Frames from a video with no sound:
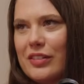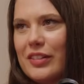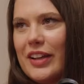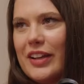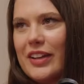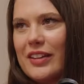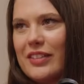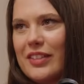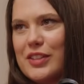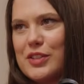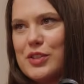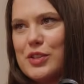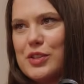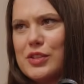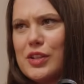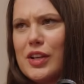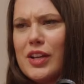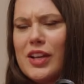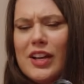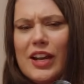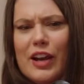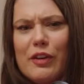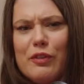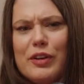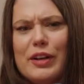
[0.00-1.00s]
Like,
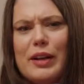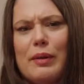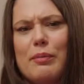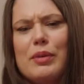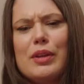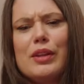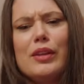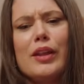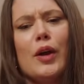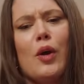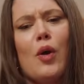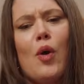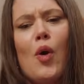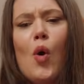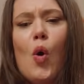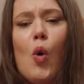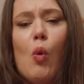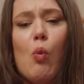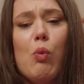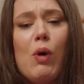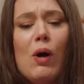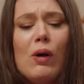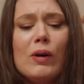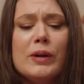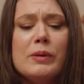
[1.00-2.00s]
everyone kept being like,
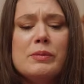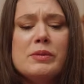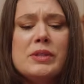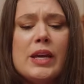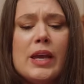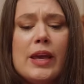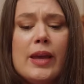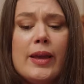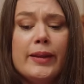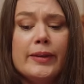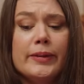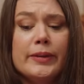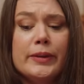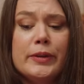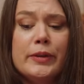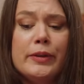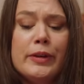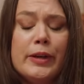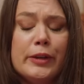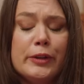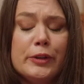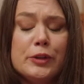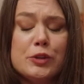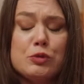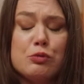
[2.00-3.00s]
welcome to England,
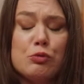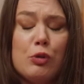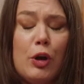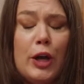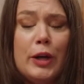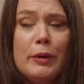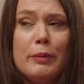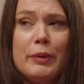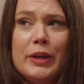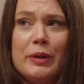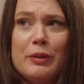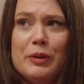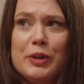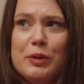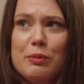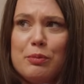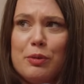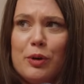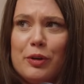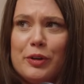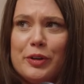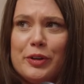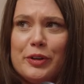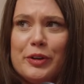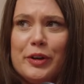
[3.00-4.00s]
English rugby, when you
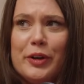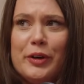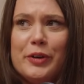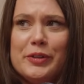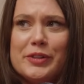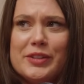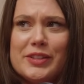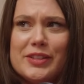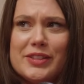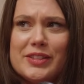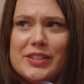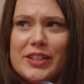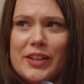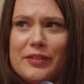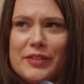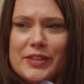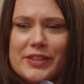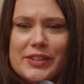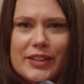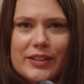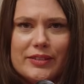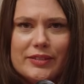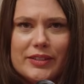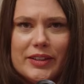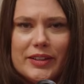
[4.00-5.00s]
broke your nose and stuff. It's
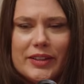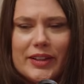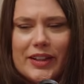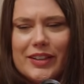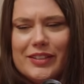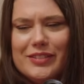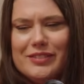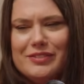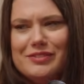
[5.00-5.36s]
like, okay.